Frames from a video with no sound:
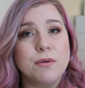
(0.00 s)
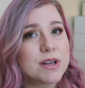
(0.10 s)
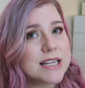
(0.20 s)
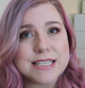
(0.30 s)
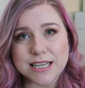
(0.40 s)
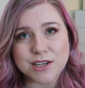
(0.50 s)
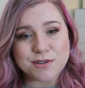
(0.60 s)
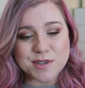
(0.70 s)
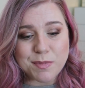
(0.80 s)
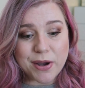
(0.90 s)
I will
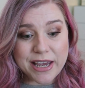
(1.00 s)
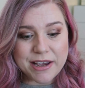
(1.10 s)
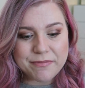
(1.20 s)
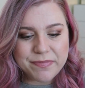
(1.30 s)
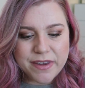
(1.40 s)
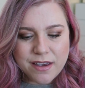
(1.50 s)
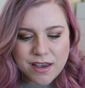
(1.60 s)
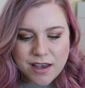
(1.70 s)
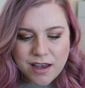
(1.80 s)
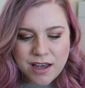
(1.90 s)
continue to buy it.
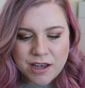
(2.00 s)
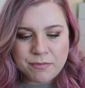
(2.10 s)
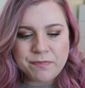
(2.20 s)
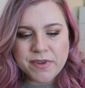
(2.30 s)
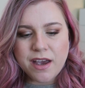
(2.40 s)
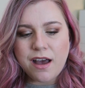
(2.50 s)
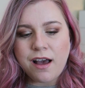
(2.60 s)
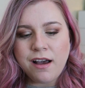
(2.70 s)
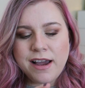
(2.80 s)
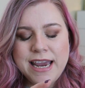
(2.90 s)

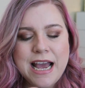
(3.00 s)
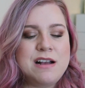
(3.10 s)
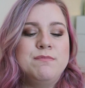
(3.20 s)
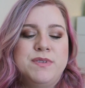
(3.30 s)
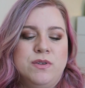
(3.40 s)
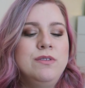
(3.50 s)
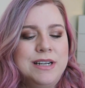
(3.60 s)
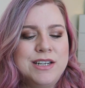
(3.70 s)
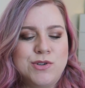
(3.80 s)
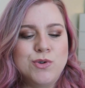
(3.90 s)
I
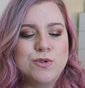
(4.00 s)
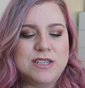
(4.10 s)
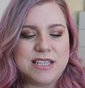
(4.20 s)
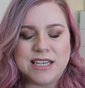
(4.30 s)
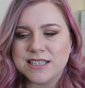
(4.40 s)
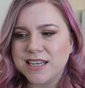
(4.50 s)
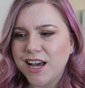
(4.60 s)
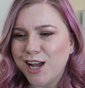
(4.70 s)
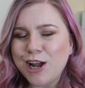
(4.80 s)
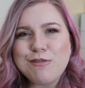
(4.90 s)
absolutely adored this.
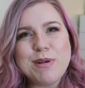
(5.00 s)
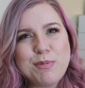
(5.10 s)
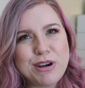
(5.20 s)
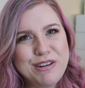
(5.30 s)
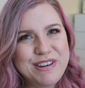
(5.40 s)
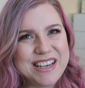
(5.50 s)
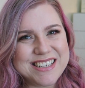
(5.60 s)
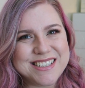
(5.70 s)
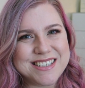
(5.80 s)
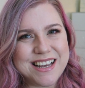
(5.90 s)
A lot of my
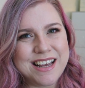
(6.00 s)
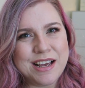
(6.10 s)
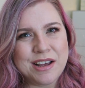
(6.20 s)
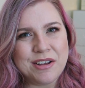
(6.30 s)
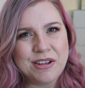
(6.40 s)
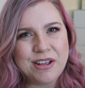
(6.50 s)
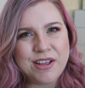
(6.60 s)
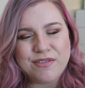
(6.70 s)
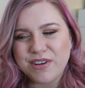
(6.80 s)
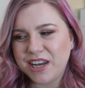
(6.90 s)
previous
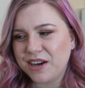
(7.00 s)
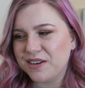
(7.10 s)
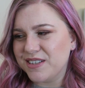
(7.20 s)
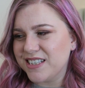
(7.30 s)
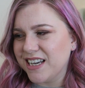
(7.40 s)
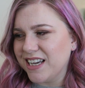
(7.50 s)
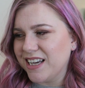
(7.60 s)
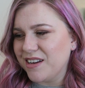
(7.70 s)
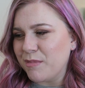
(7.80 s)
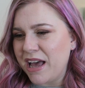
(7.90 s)
videos,
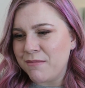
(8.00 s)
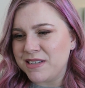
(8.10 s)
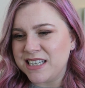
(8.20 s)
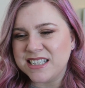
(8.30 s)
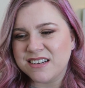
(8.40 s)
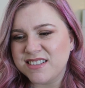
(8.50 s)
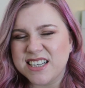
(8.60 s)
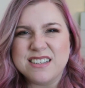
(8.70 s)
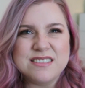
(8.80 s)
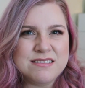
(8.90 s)
my empties, I was
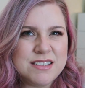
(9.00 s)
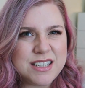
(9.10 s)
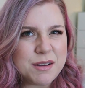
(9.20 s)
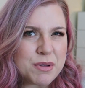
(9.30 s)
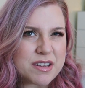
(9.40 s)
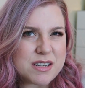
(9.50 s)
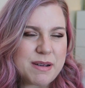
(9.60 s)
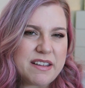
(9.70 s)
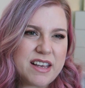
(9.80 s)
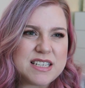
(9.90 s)
like, oh, I'm not that bothered
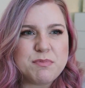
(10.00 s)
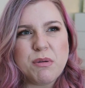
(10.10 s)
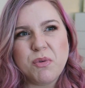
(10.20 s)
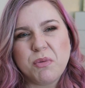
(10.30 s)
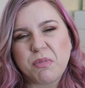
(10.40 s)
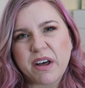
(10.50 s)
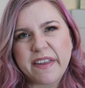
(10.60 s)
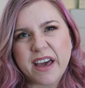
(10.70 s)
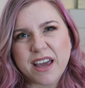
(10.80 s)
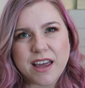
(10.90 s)
about this, probably wouldn't
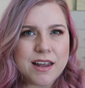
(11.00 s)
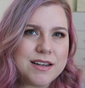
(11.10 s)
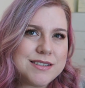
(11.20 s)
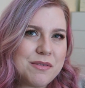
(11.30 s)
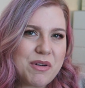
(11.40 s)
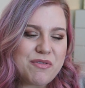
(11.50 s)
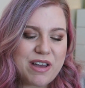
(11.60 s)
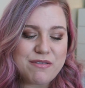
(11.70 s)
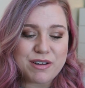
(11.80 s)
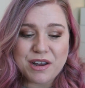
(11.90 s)
buy that again, it's not my
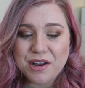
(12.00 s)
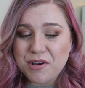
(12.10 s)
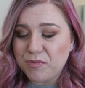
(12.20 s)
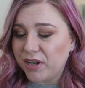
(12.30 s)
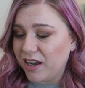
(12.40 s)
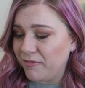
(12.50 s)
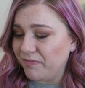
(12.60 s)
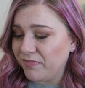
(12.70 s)
favourite. But